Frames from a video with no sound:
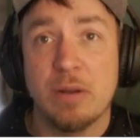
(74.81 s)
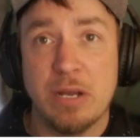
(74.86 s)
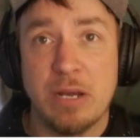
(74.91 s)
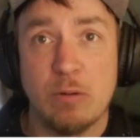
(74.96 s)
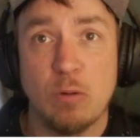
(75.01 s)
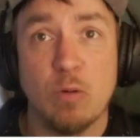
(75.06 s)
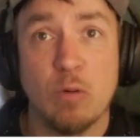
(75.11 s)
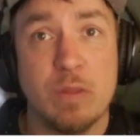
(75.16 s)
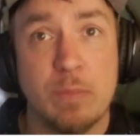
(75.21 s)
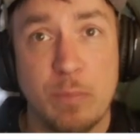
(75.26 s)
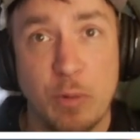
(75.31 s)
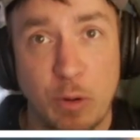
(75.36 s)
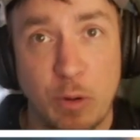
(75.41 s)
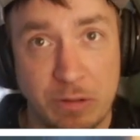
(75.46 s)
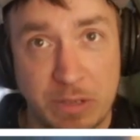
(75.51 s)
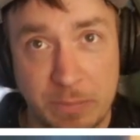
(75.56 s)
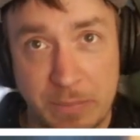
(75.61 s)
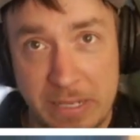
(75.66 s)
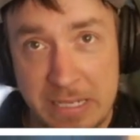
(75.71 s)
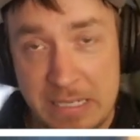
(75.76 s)
cut out all the
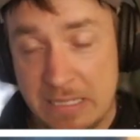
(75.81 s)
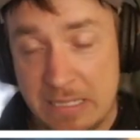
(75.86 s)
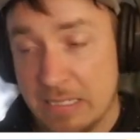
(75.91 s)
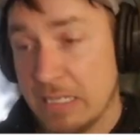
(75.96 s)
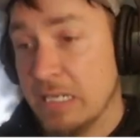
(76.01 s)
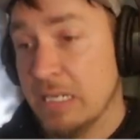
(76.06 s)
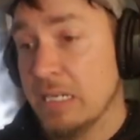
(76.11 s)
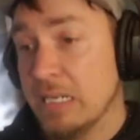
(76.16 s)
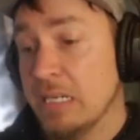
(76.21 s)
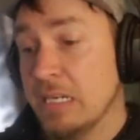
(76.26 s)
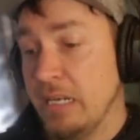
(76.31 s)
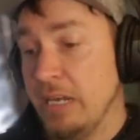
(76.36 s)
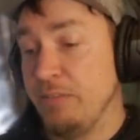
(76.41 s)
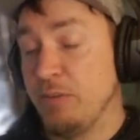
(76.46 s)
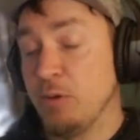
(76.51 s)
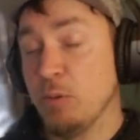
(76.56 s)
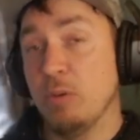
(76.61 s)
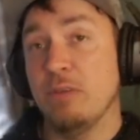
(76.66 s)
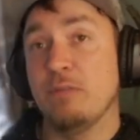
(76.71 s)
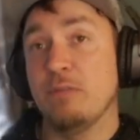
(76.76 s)
boring bits.
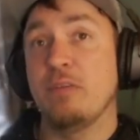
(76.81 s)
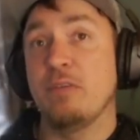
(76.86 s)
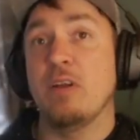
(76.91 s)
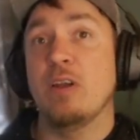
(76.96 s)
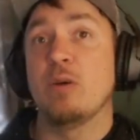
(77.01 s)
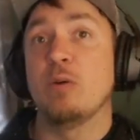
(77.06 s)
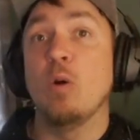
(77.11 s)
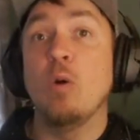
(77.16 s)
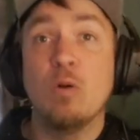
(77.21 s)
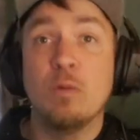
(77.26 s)
If you want to follow